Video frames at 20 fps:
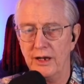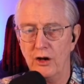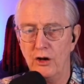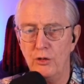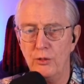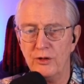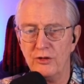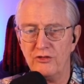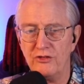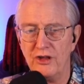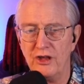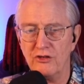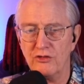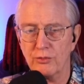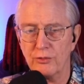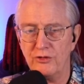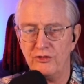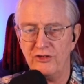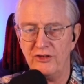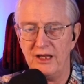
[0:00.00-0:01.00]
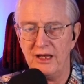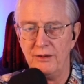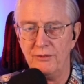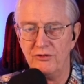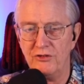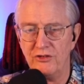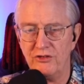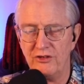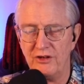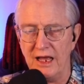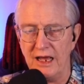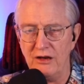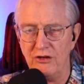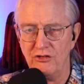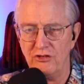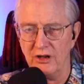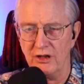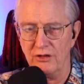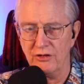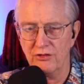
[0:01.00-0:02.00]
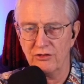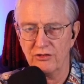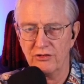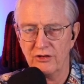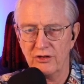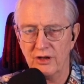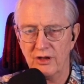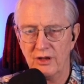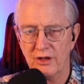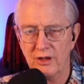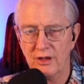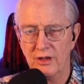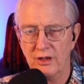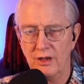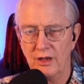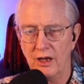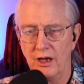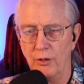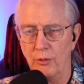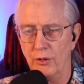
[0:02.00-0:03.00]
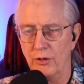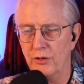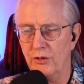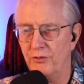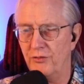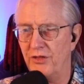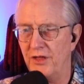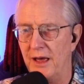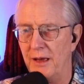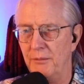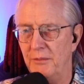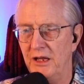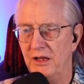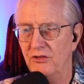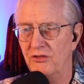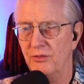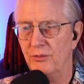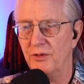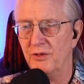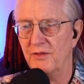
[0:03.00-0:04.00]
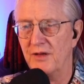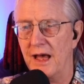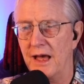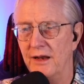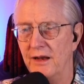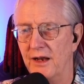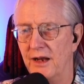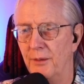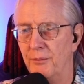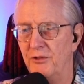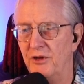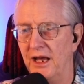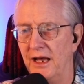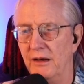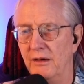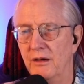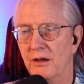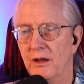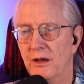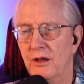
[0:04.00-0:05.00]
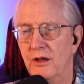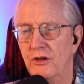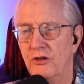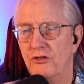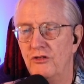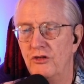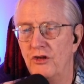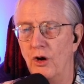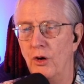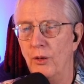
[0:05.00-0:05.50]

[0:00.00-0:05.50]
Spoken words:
Oh, it says received stations. Wonder if that means that we've gotten an update. So